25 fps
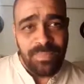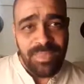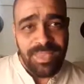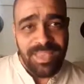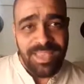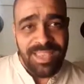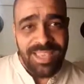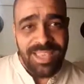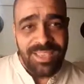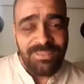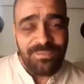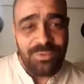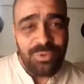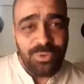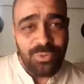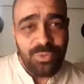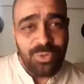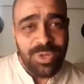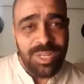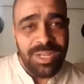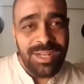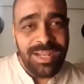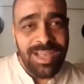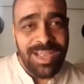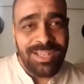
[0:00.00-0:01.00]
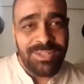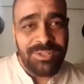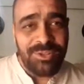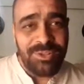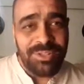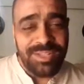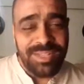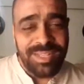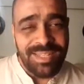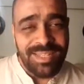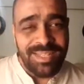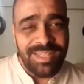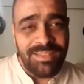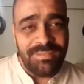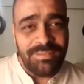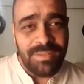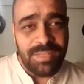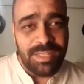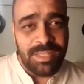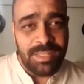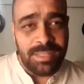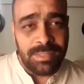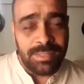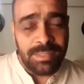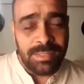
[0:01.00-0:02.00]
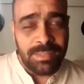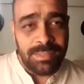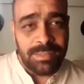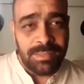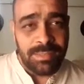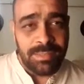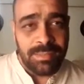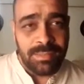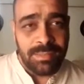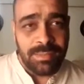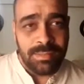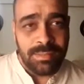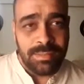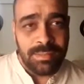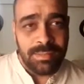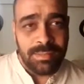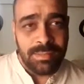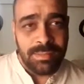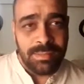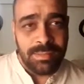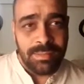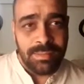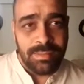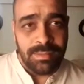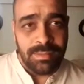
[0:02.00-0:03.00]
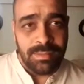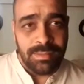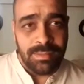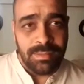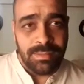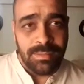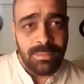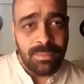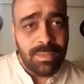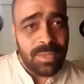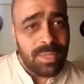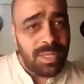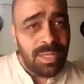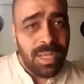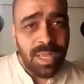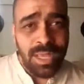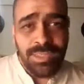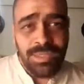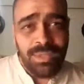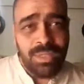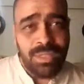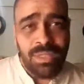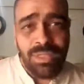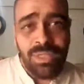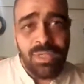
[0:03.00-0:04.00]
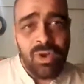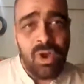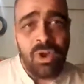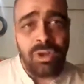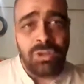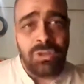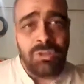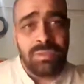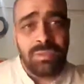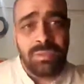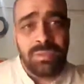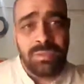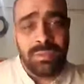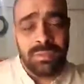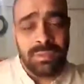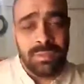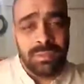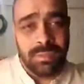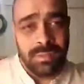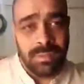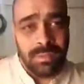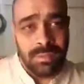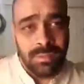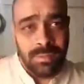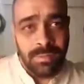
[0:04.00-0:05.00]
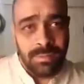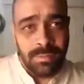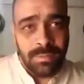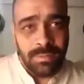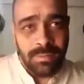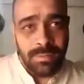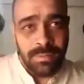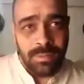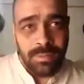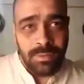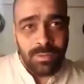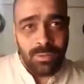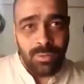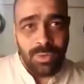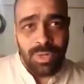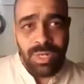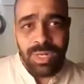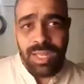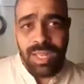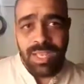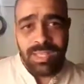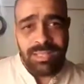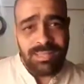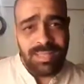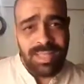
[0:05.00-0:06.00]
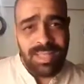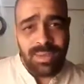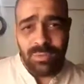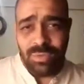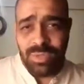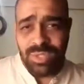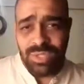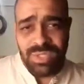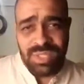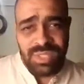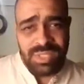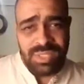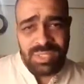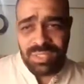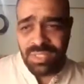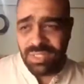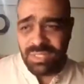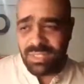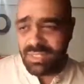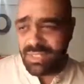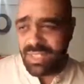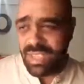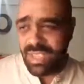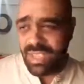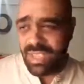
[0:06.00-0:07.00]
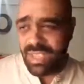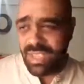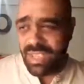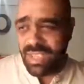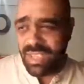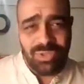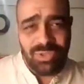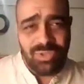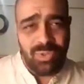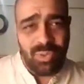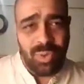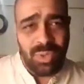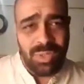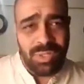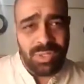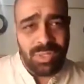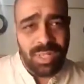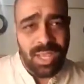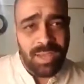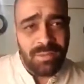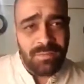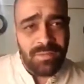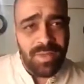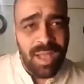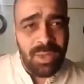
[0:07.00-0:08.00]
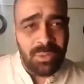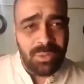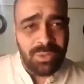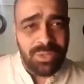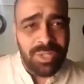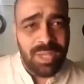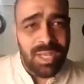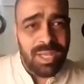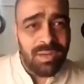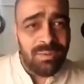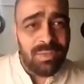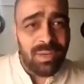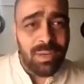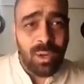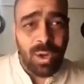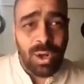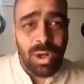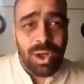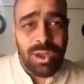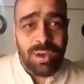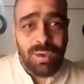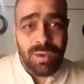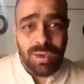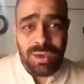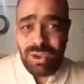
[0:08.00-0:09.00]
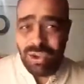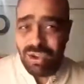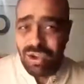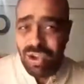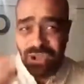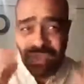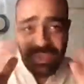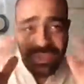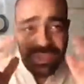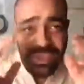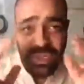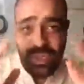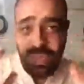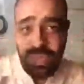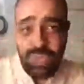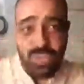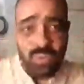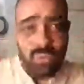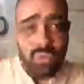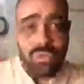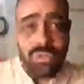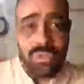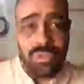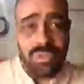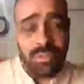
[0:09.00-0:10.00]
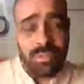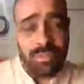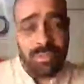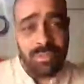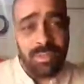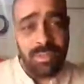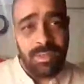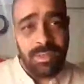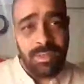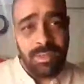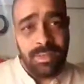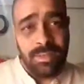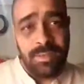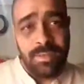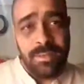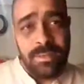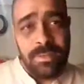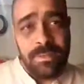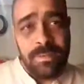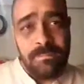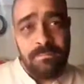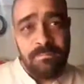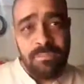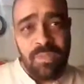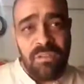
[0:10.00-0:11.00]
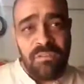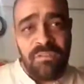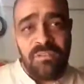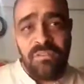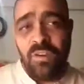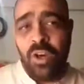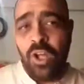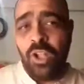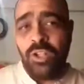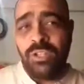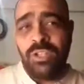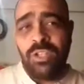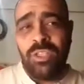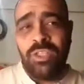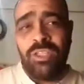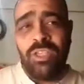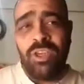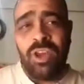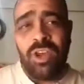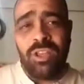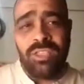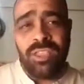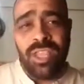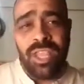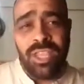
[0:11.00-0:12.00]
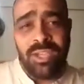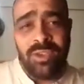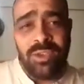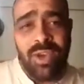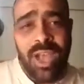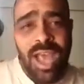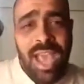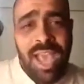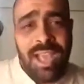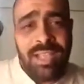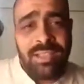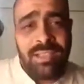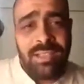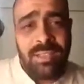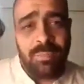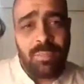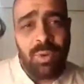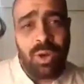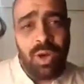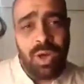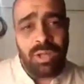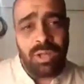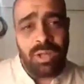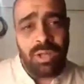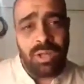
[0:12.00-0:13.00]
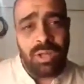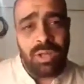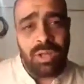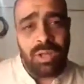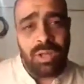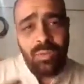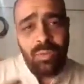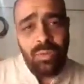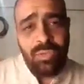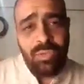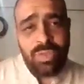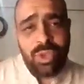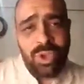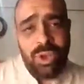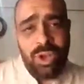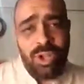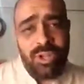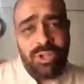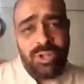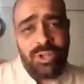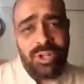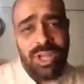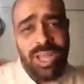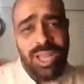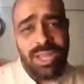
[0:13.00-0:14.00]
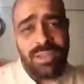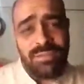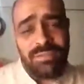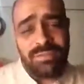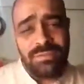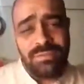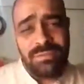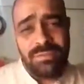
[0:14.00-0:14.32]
If you realize your significance, realize a thought. Realize that resistance that you had towards life outside of work was just an illusion. A faulty thought that you acted upon with all your life.